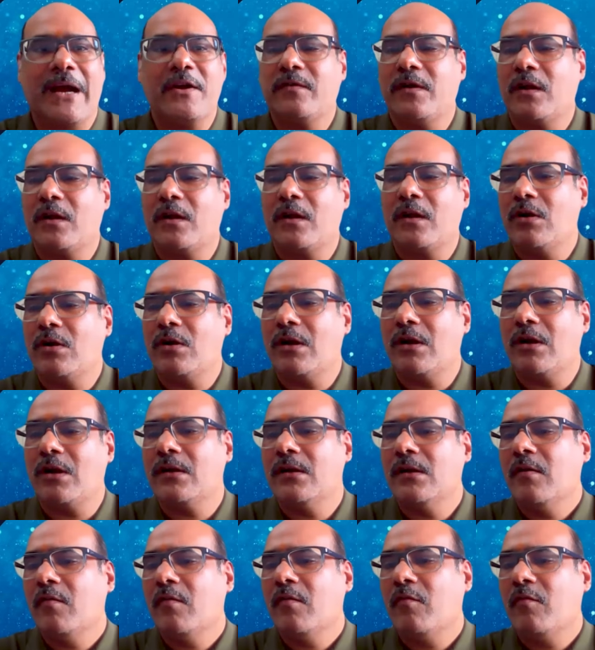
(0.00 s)
of around a
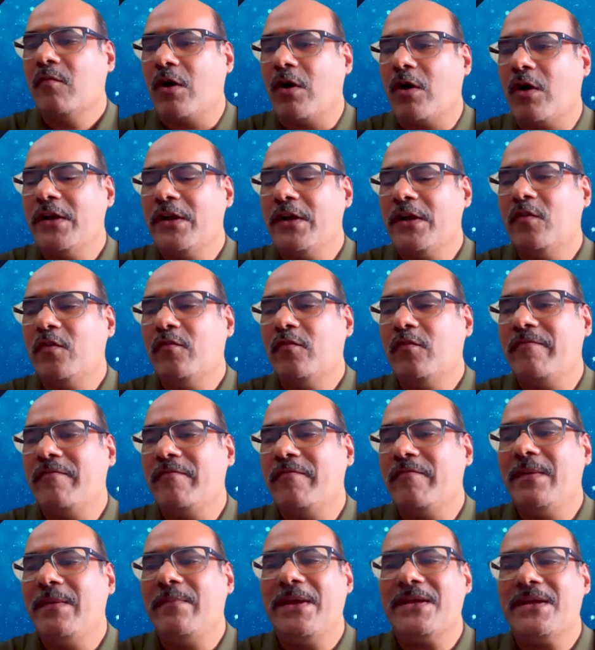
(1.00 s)
40 to 50
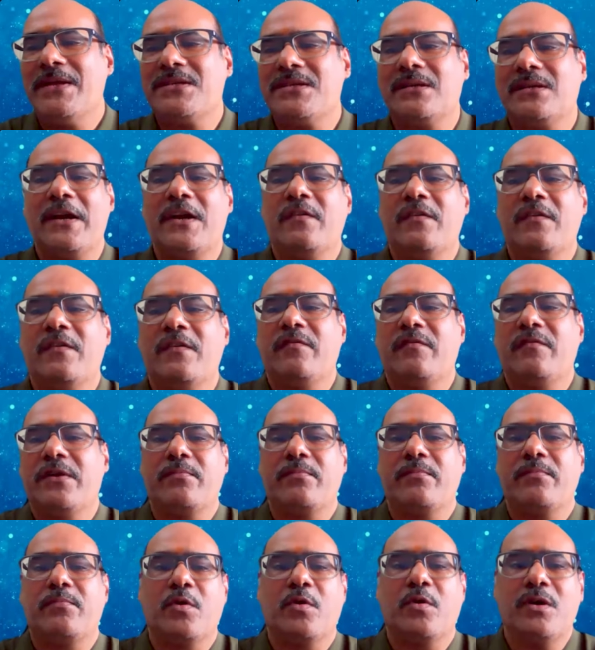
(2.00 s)
pager kind
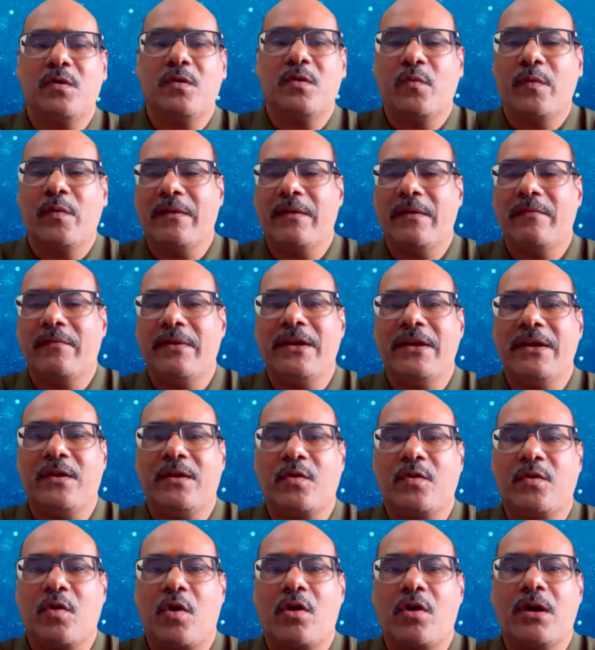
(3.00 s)
report, where we
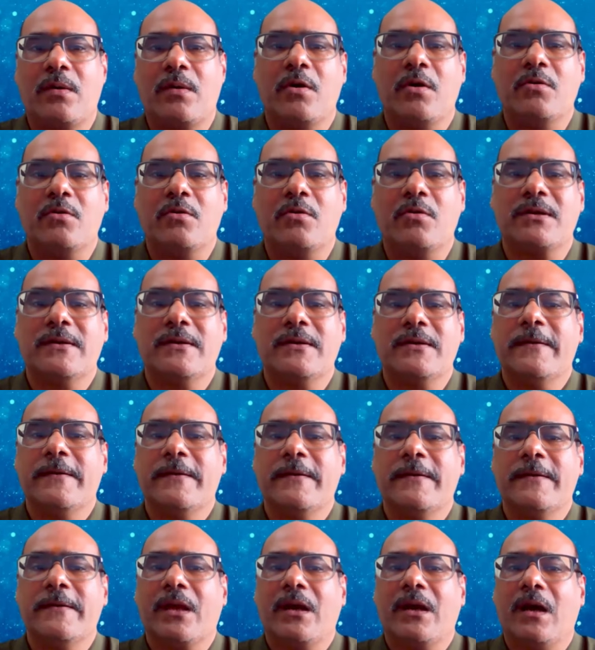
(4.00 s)
talk about
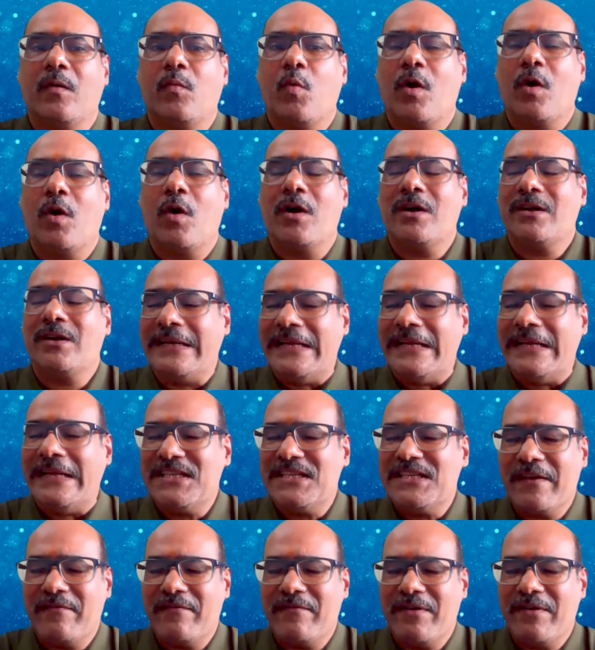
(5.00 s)
what each and
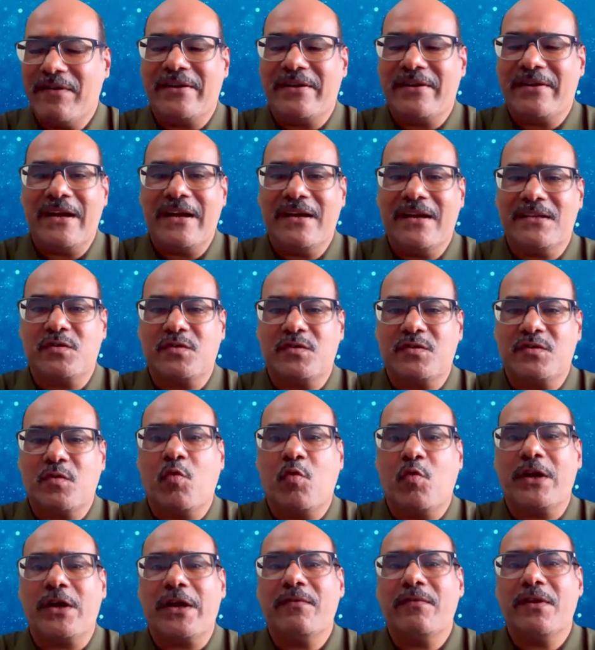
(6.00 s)
every trend is. So
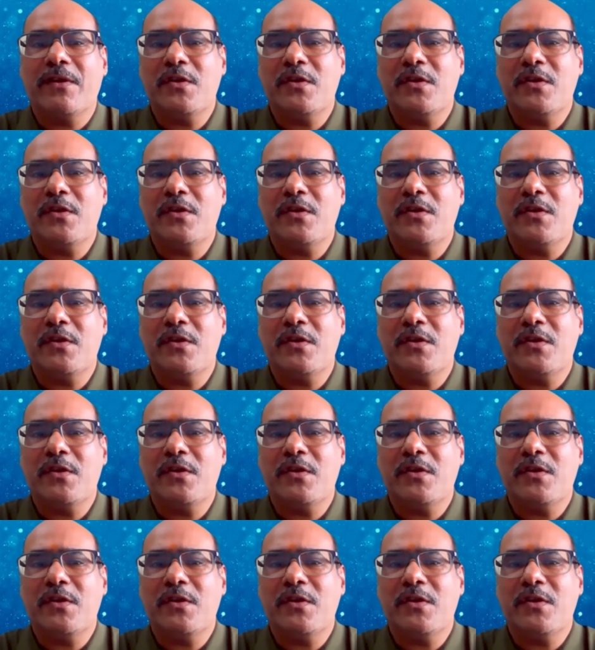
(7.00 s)
whatever